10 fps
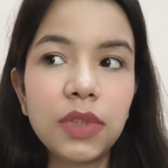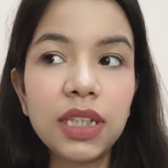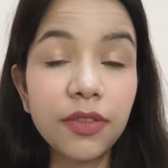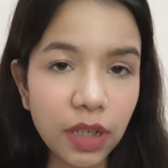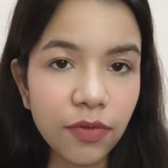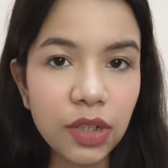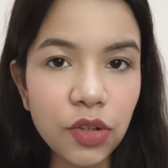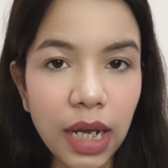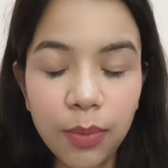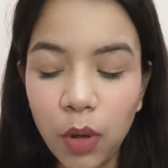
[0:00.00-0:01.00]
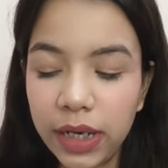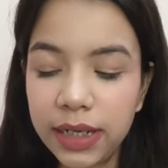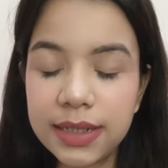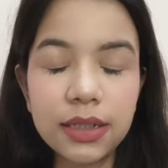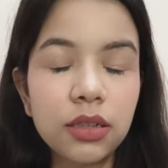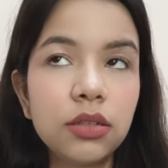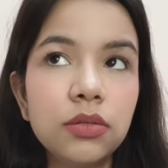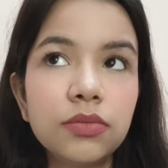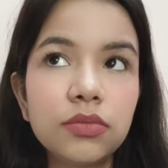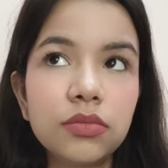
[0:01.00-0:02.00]
in the 1-1 trial points.
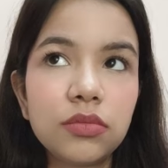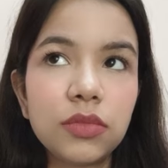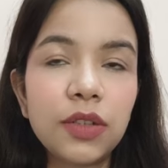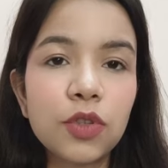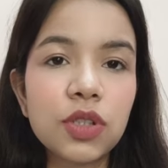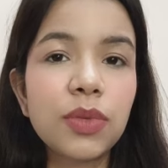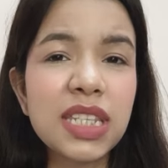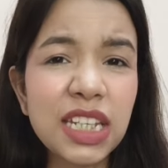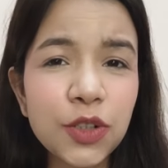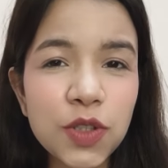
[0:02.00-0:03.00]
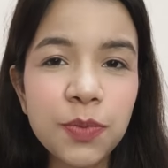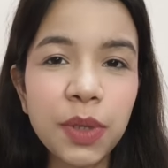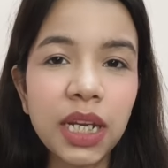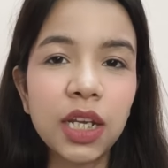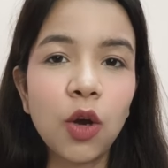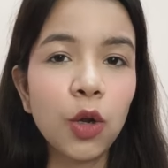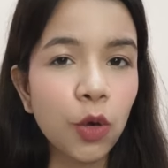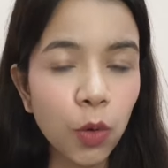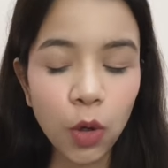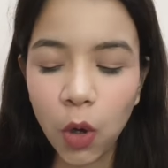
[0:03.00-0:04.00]
It was the mosquito spray or
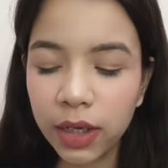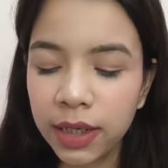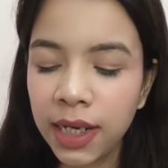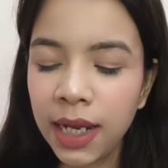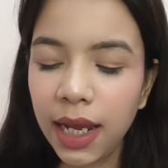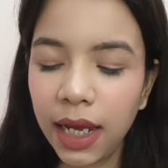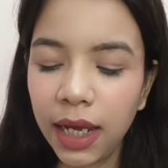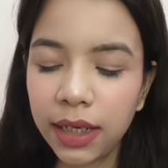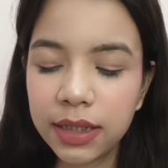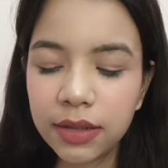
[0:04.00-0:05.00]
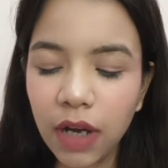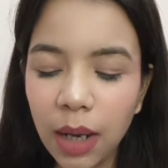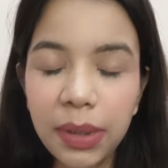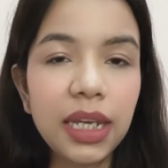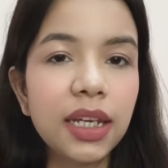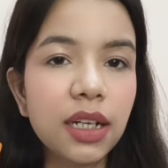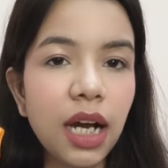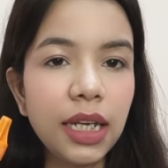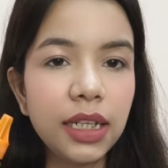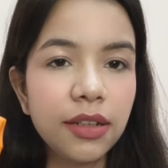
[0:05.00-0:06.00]
roll on, and wahan pe
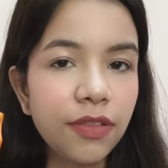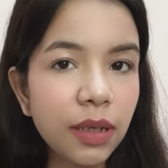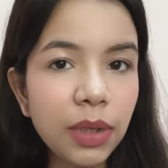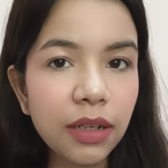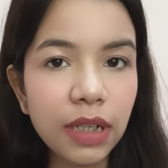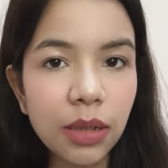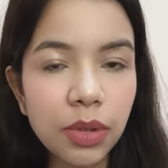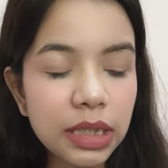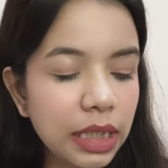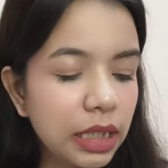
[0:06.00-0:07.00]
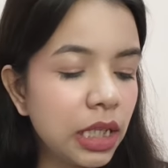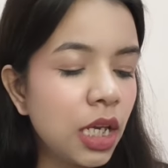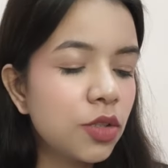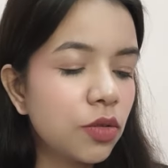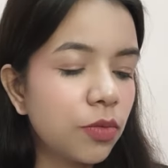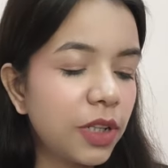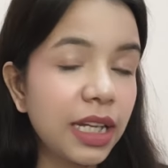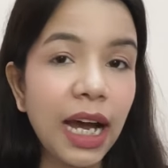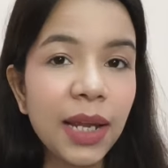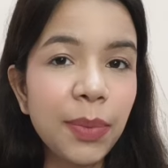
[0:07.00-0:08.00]
khali refill bhi available thi. So
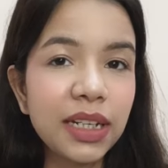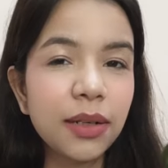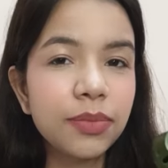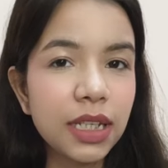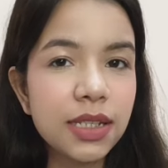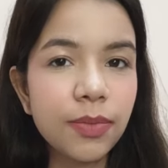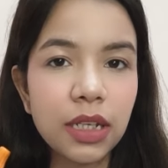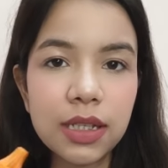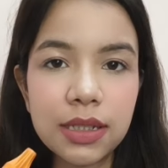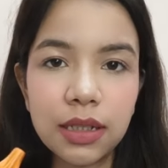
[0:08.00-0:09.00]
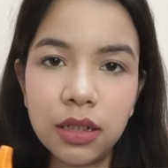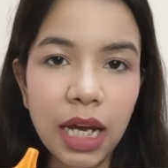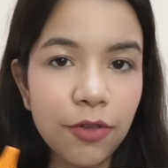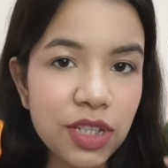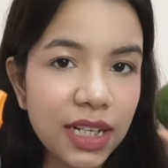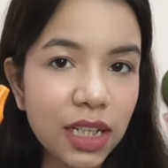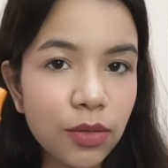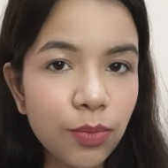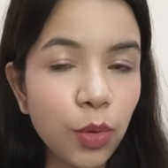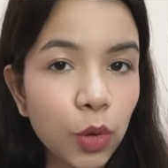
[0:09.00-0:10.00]
but I picked up this because I was
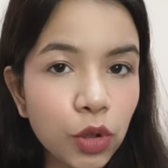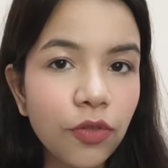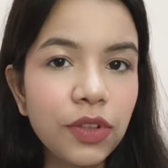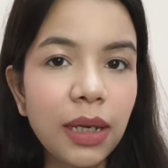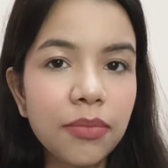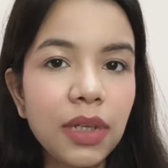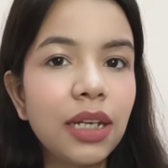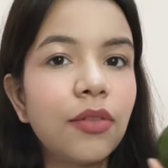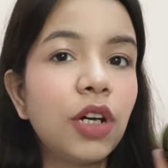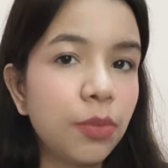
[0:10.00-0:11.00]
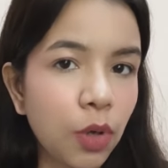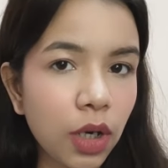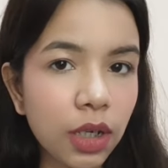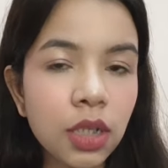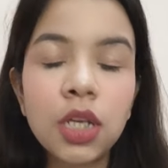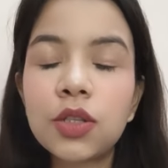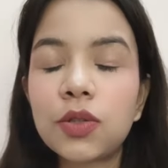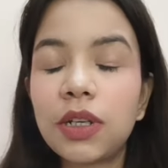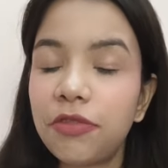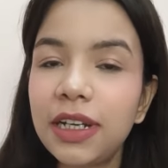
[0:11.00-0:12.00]
getting both of them in a one product,
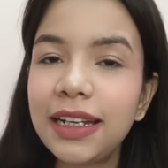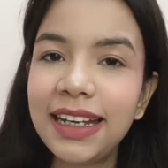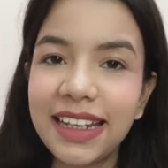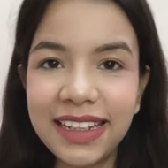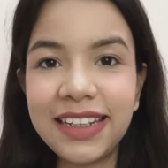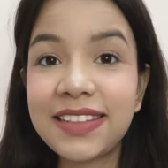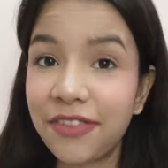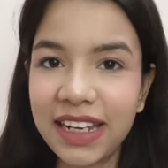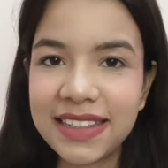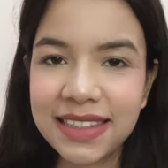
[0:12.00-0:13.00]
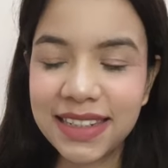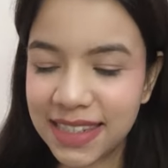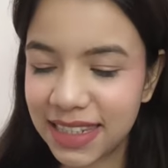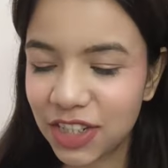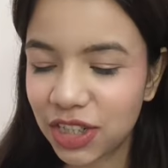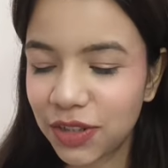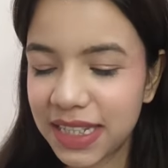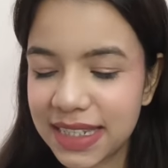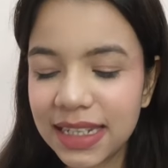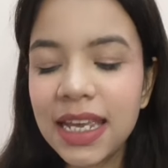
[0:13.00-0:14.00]
so definitely it's a wise decision, you
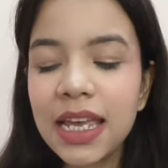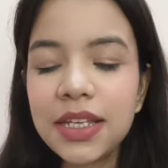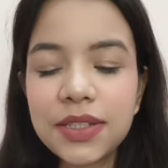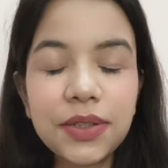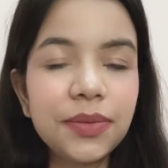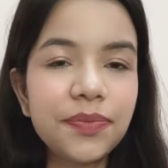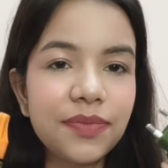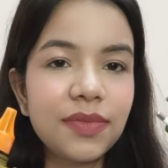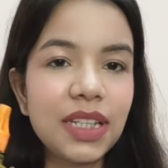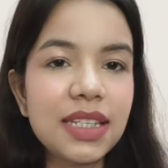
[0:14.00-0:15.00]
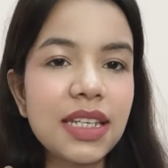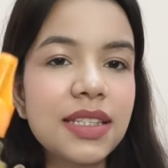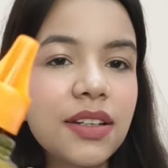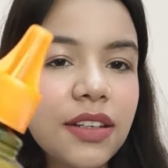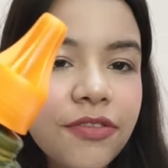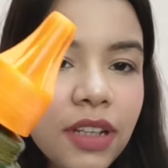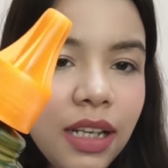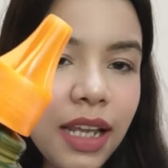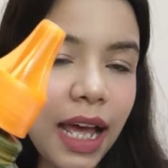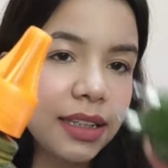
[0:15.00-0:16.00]
can say. So this is the refill
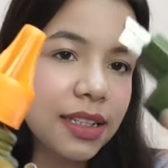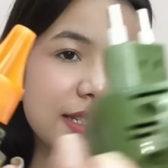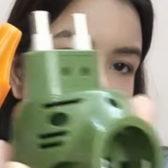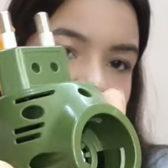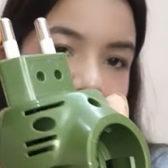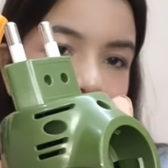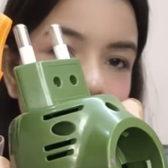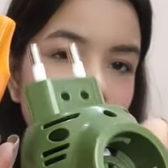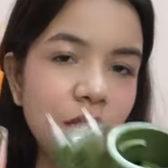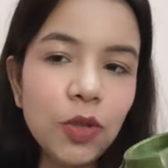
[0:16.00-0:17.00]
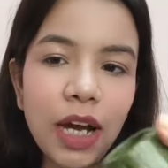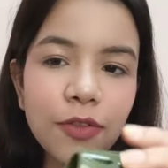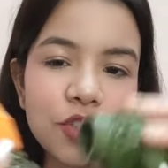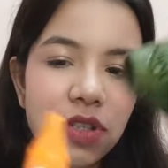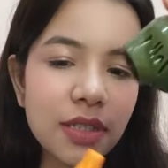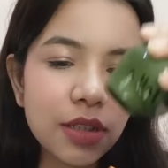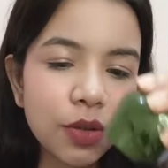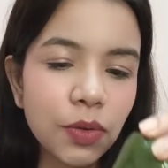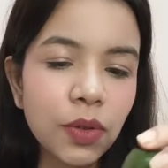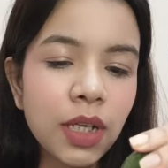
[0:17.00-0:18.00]
and this is the machine. You have to just
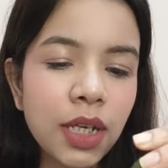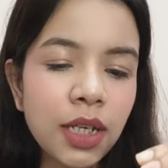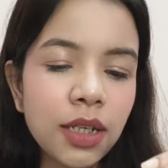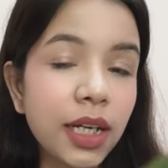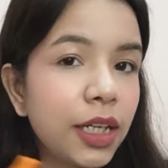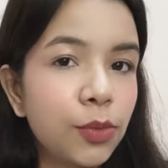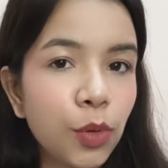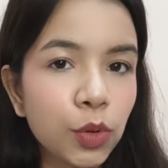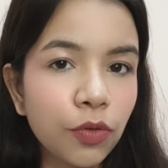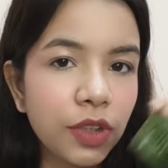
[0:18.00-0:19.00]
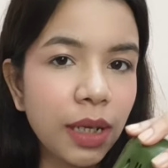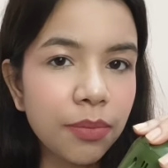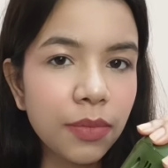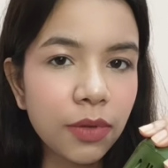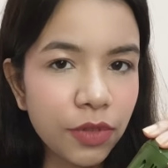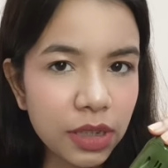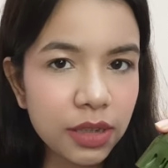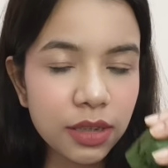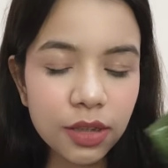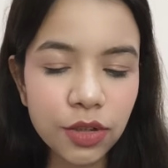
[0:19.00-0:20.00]
connect both of them with
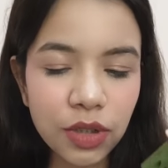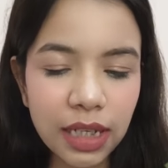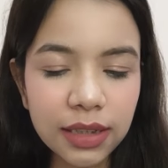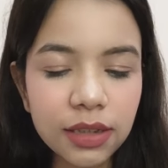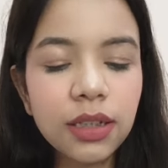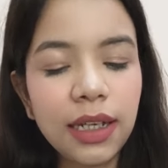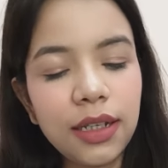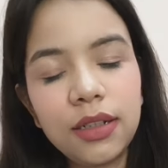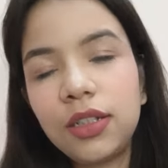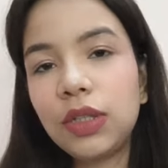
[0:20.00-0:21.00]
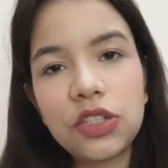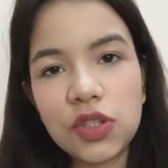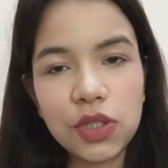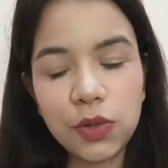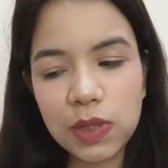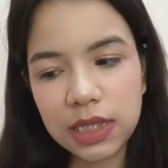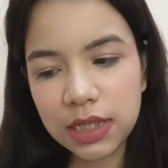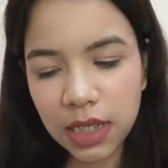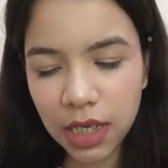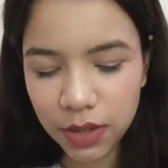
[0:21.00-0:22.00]
together and you can just use
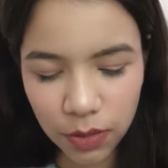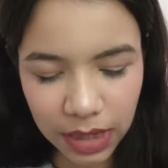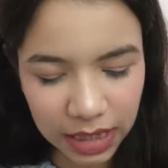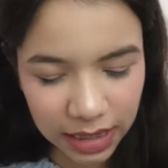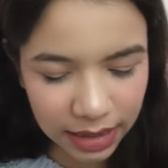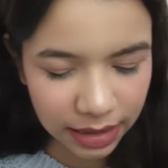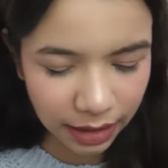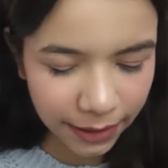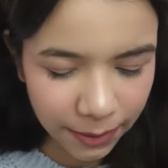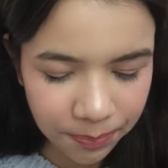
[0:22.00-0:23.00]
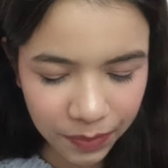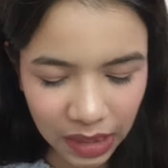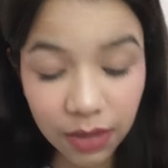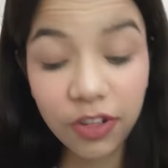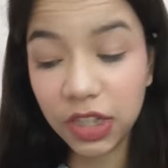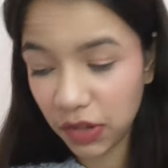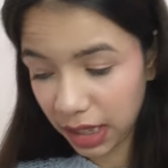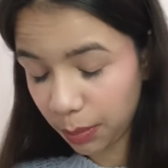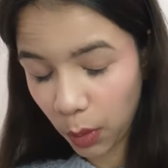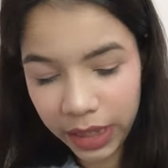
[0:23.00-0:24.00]
it. So maine ye liya hai in the one
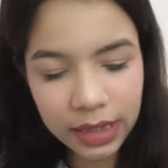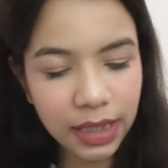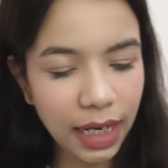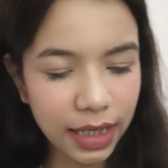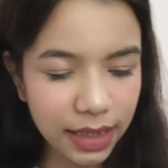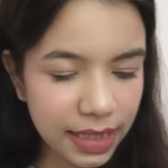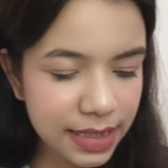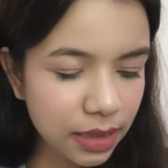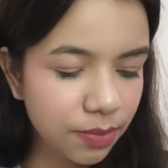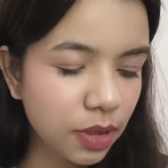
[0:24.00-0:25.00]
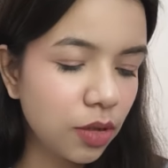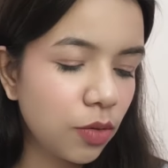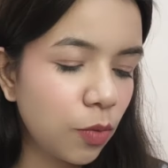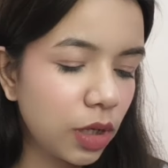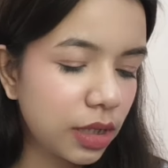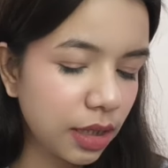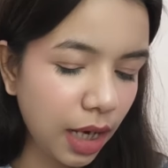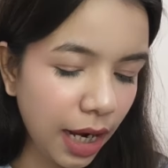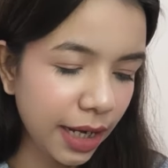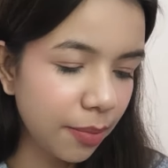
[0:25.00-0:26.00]
trial point. And next up, what
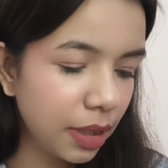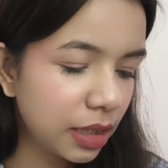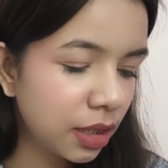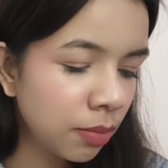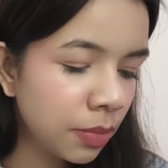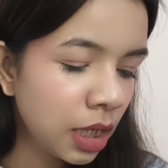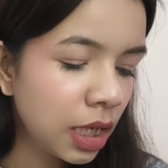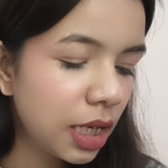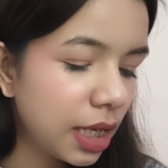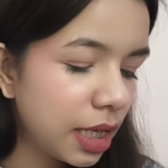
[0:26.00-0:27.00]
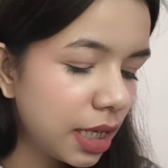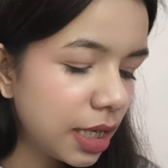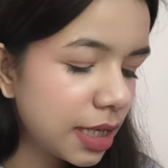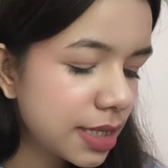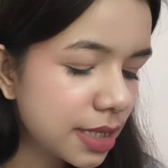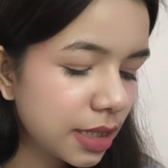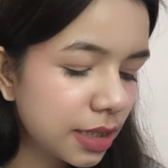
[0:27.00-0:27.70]
I picked up is